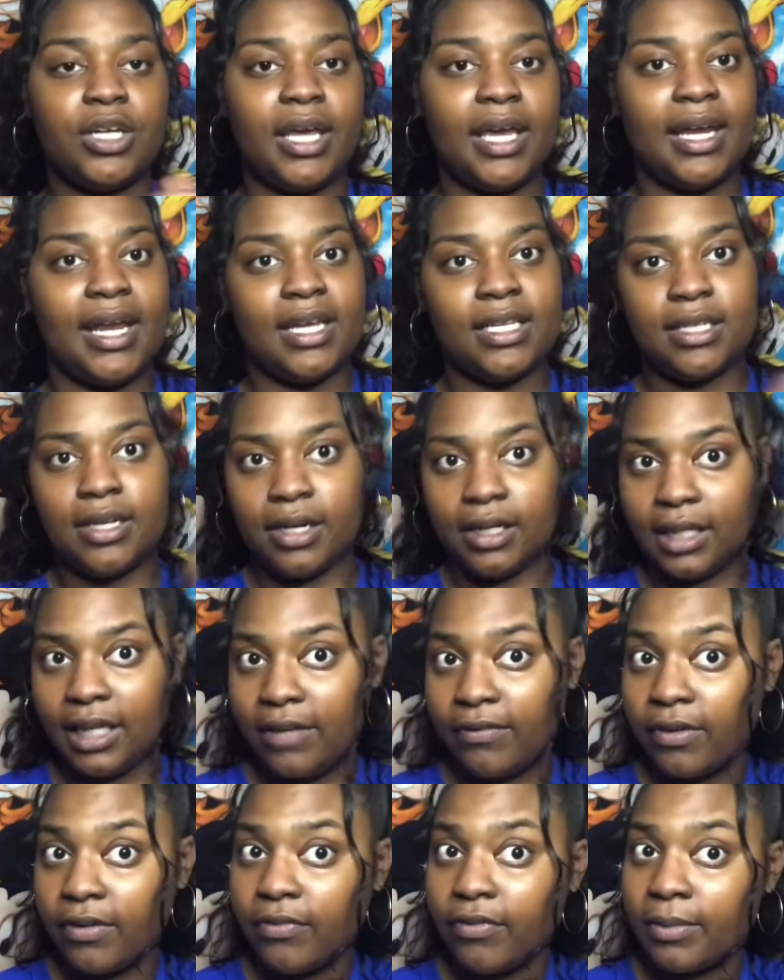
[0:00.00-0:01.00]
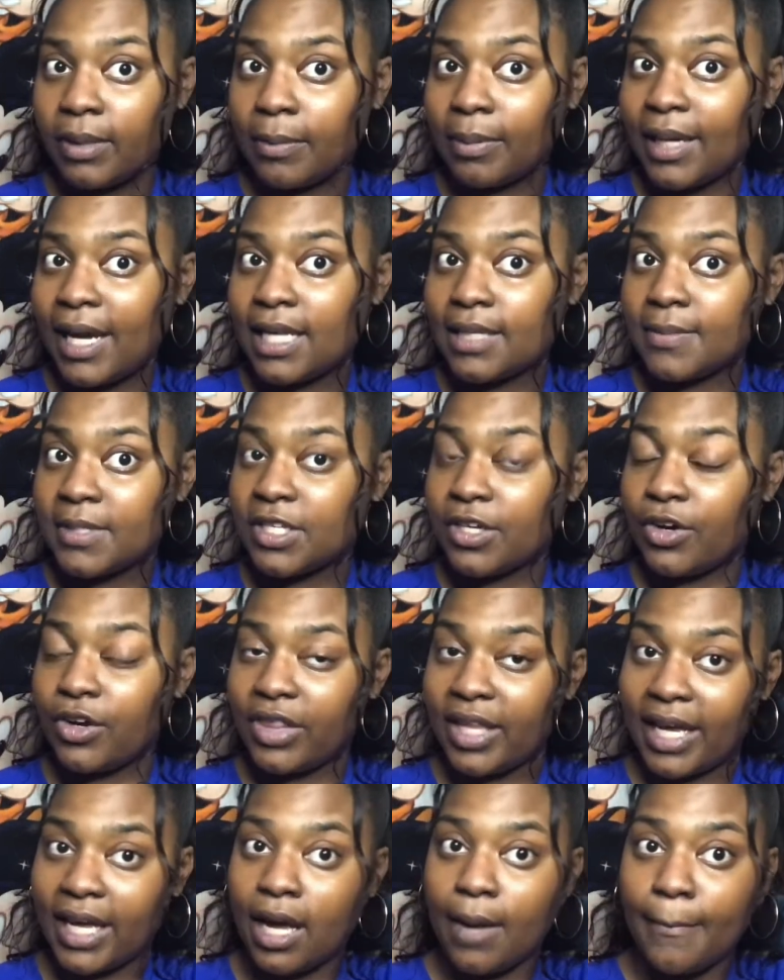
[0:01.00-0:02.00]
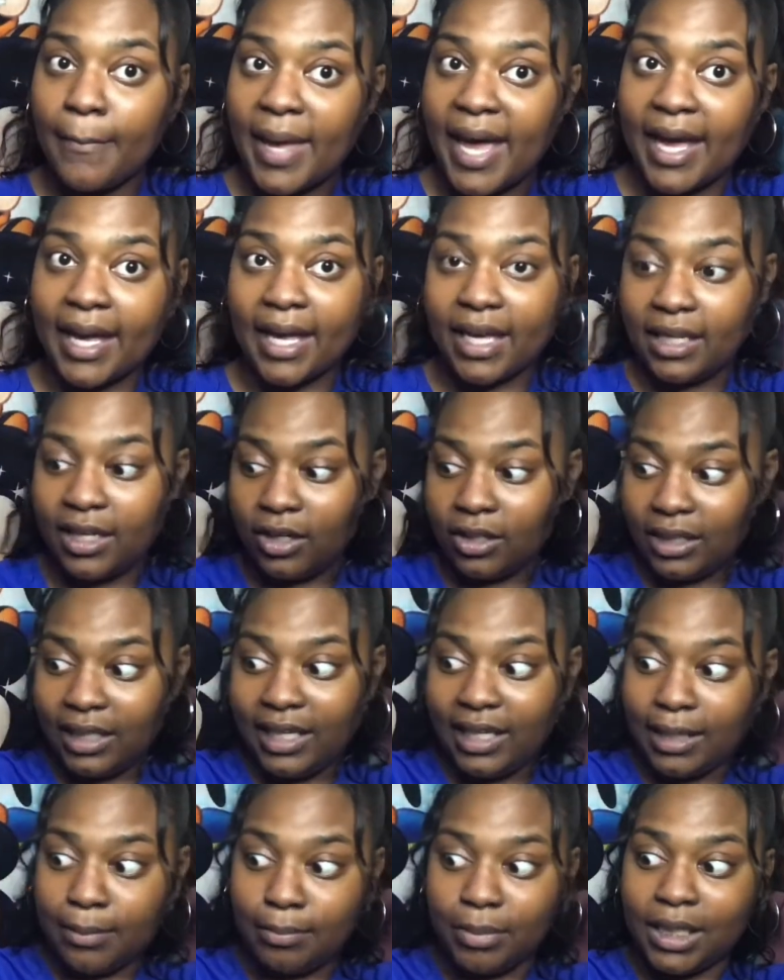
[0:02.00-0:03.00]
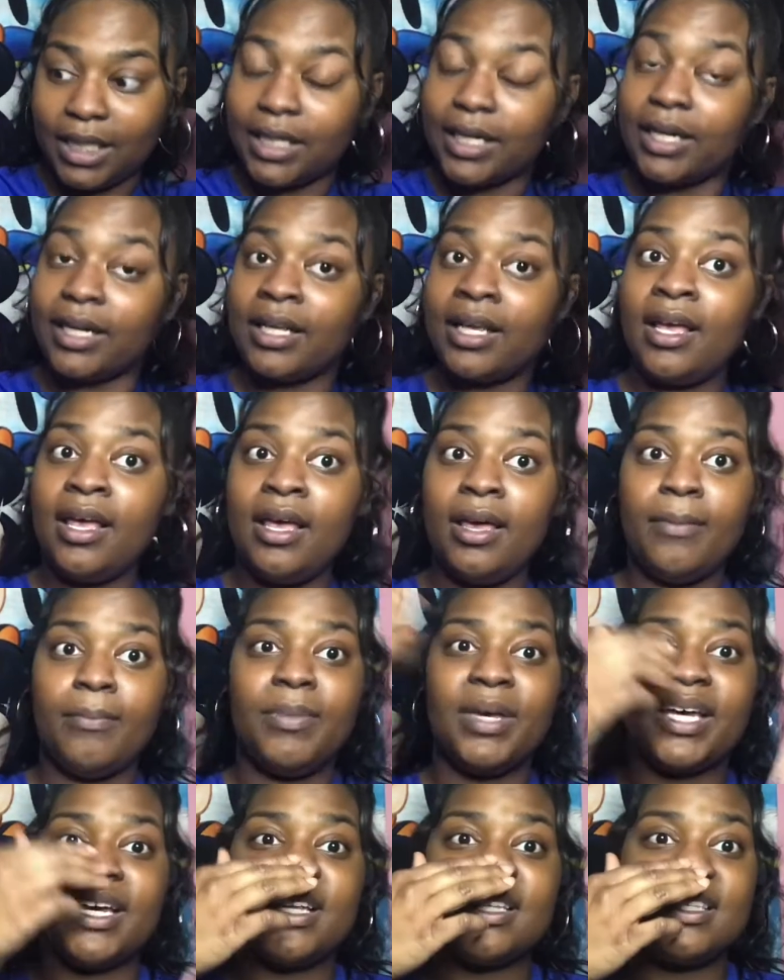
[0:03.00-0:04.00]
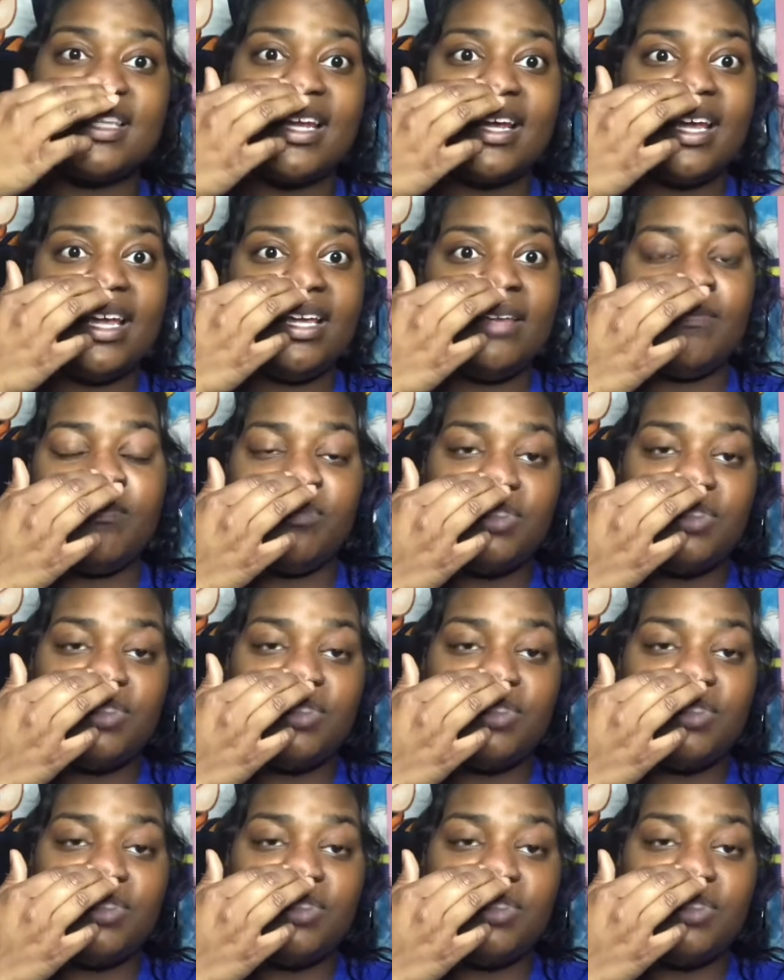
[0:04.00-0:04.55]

and as they're leaving from the plasma center, they come back and they're leaking blood because they,